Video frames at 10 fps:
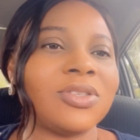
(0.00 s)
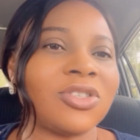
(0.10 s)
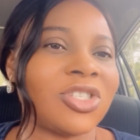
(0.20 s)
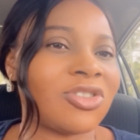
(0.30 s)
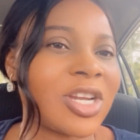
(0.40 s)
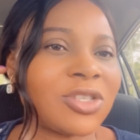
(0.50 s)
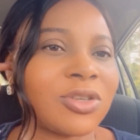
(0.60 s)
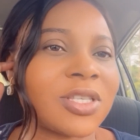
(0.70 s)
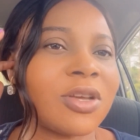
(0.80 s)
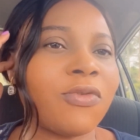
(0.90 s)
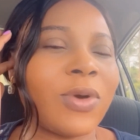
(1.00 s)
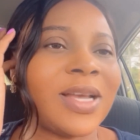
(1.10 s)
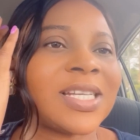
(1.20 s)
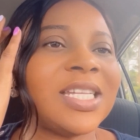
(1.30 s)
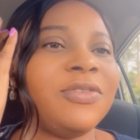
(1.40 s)
stress yourself,
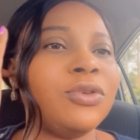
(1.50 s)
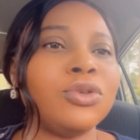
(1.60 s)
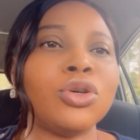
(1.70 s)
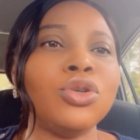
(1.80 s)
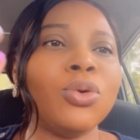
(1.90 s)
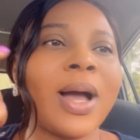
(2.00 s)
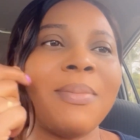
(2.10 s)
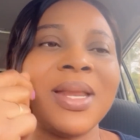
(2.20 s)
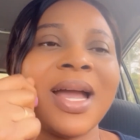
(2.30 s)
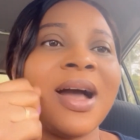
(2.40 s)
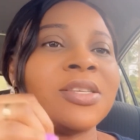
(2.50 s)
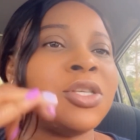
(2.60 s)
especially if you do not know how many hours.